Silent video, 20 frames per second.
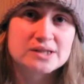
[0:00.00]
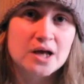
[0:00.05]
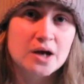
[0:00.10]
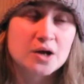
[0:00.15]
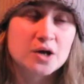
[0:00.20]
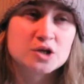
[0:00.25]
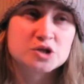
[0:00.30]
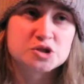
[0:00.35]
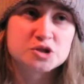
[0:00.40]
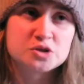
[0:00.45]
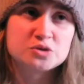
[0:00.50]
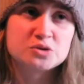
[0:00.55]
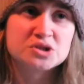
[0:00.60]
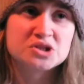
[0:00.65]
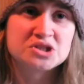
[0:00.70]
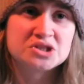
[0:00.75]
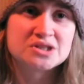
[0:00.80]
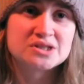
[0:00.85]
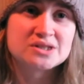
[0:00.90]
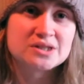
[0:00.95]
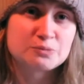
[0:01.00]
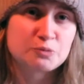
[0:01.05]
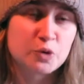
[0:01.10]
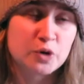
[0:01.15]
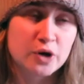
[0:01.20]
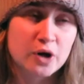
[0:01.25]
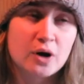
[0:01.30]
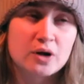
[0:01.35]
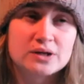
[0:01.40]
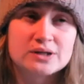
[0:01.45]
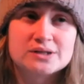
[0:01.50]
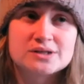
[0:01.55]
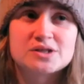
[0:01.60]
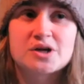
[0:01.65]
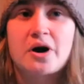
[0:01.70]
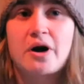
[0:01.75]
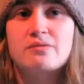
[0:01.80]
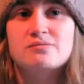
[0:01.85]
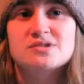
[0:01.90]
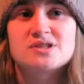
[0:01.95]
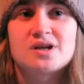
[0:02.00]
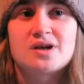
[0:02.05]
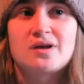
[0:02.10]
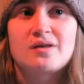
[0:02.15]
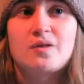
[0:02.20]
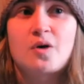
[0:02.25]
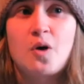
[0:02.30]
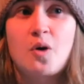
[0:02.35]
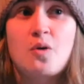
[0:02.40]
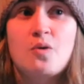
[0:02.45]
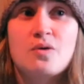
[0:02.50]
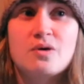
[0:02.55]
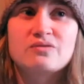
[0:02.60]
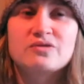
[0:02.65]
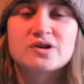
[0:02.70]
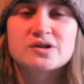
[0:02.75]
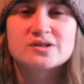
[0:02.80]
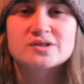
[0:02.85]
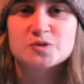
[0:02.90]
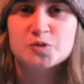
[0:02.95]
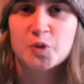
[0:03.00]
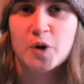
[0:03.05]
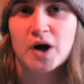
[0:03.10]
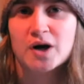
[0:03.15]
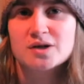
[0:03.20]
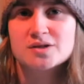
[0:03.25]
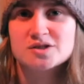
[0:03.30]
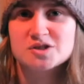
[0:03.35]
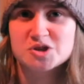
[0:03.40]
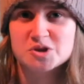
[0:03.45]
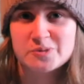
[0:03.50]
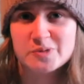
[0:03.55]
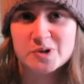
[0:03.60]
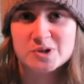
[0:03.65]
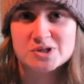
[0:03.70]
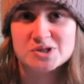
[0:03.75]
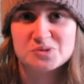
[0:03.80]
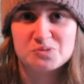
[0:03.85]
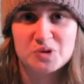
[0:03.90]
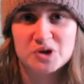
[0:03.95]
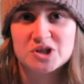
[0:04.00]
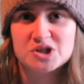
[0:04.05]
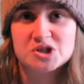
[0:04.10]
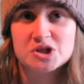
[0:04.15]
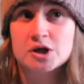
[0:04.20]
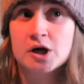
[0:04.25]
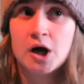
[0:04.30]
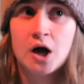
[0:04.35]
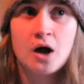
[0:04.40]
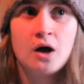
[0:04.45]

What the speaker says: Like, as soon as she put it on Instagram saying that, oh, I've got a surprise, and she posted a picture,